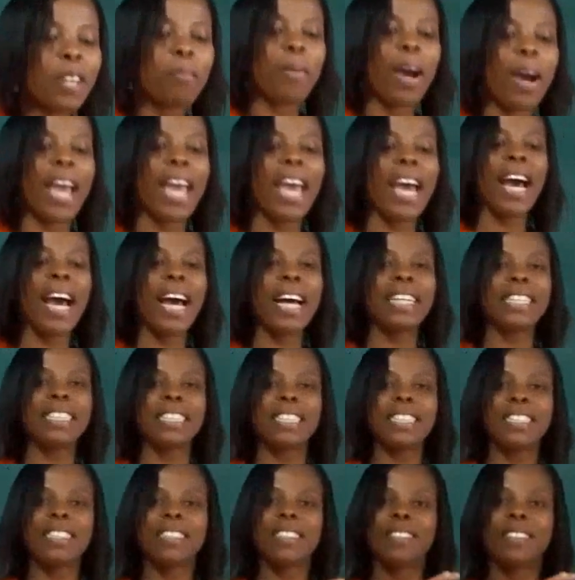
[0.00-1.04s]
in my
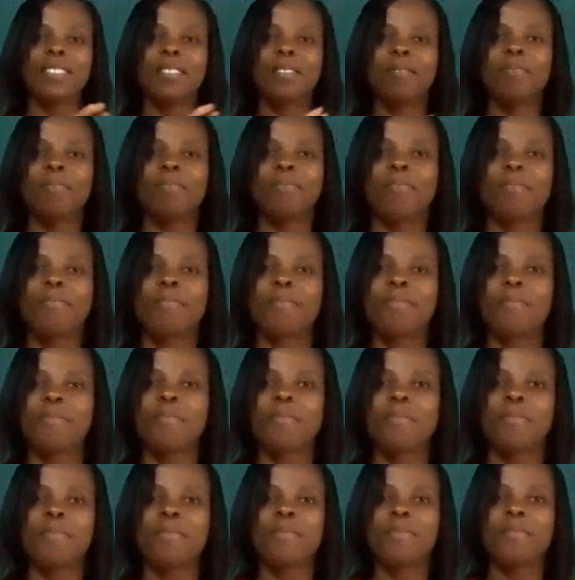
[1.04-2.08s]
hand.
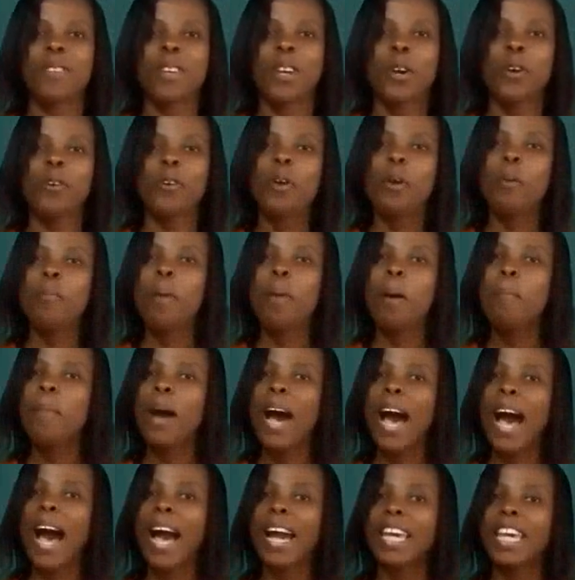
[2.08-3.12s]
You remember
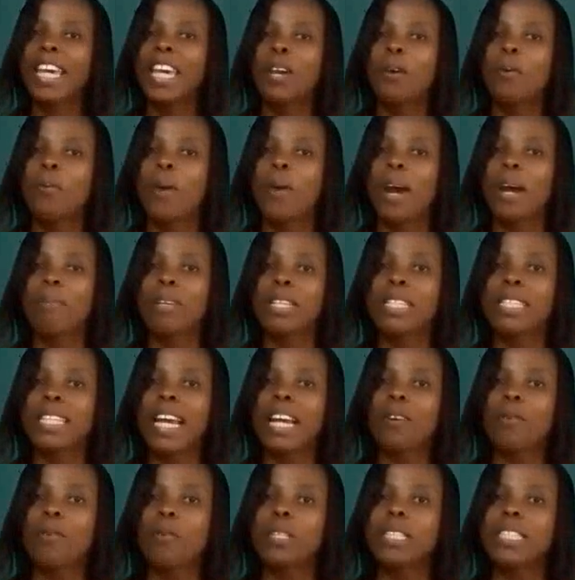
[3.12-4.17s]
our keyword. We
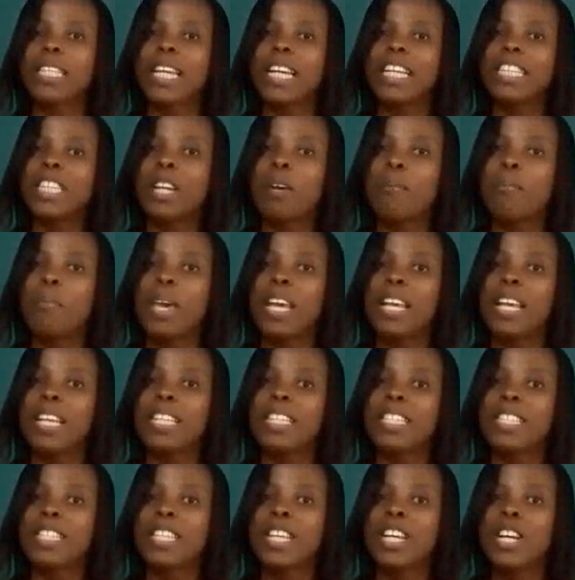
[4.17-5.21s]
said rotation
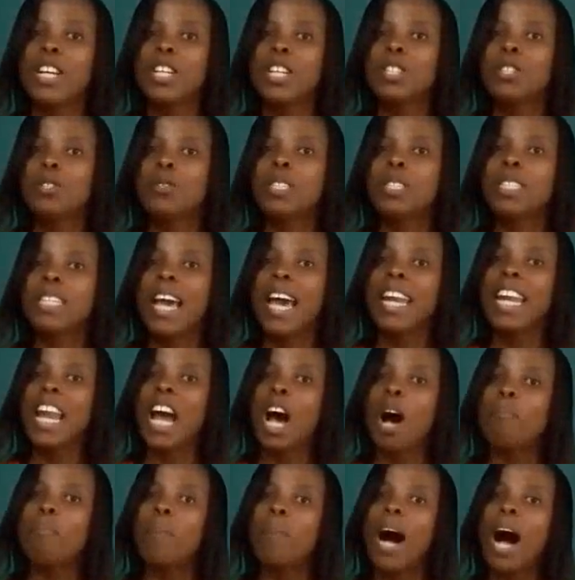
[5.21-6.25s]
means to turn
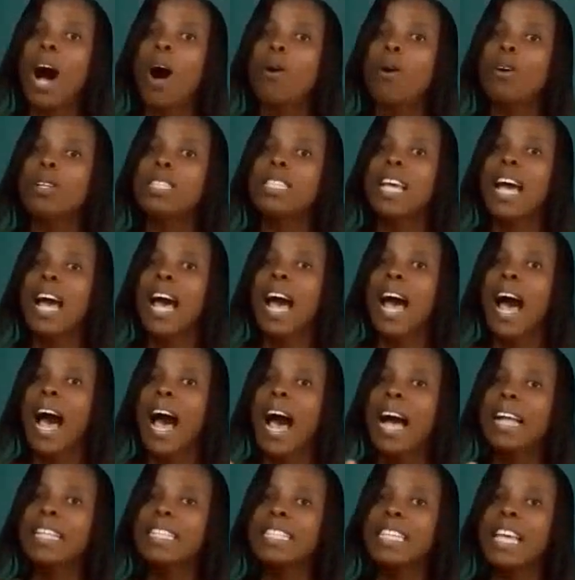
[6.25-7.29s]
about
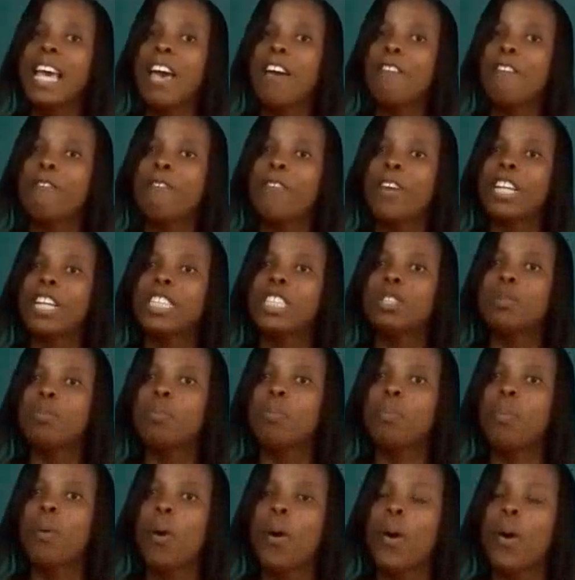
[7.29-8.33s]
at a
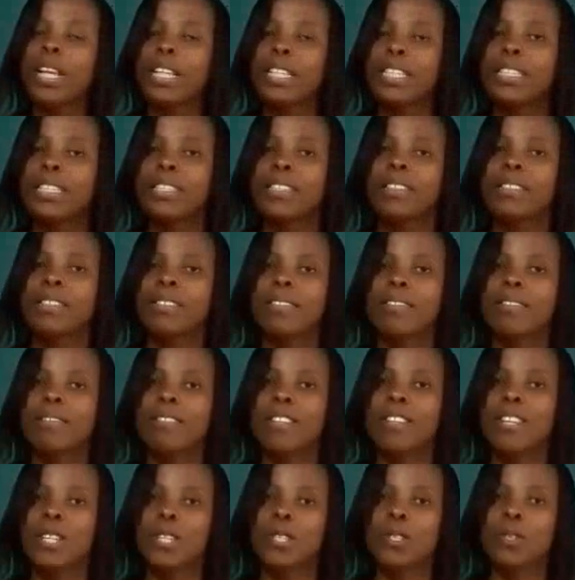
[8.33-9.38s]
fixed point.
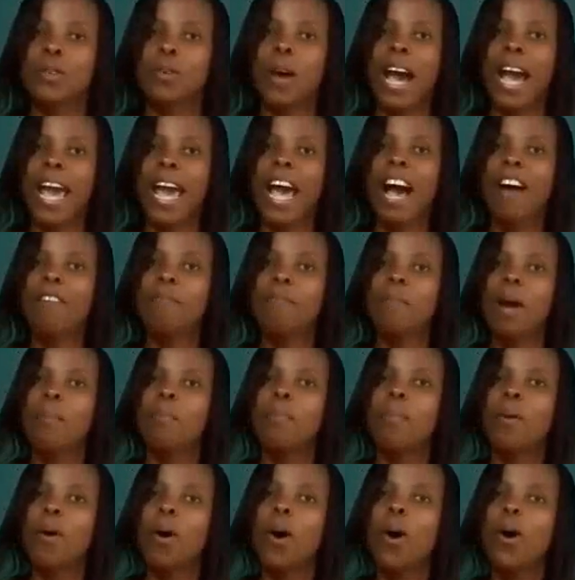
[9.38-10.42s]
So I have my
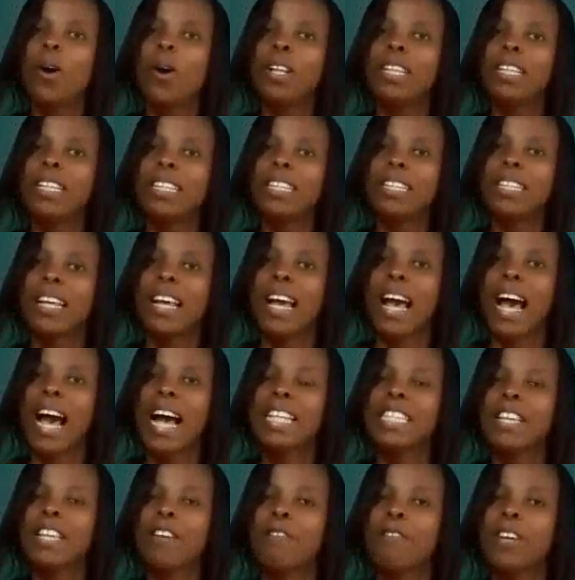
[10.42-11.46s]
ball
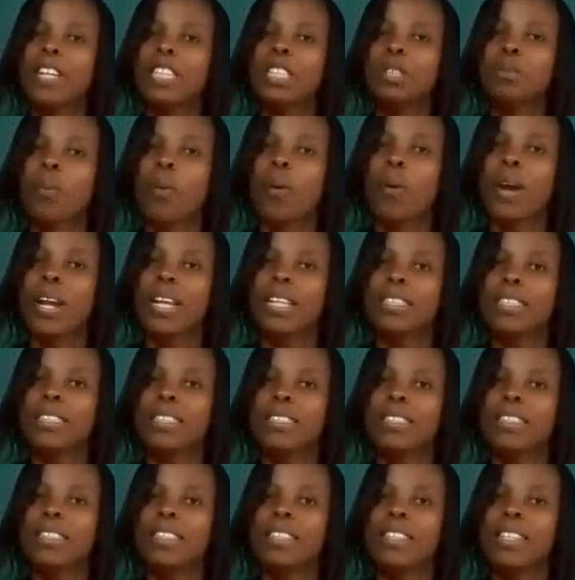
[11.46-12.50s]
at a fixed point.
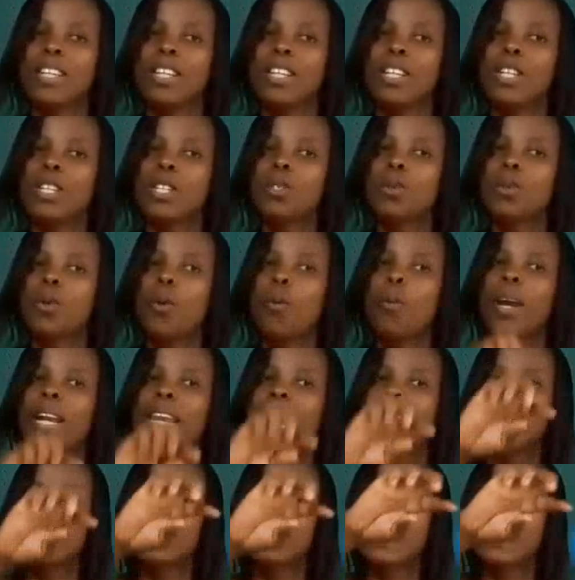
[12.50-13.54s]
So when I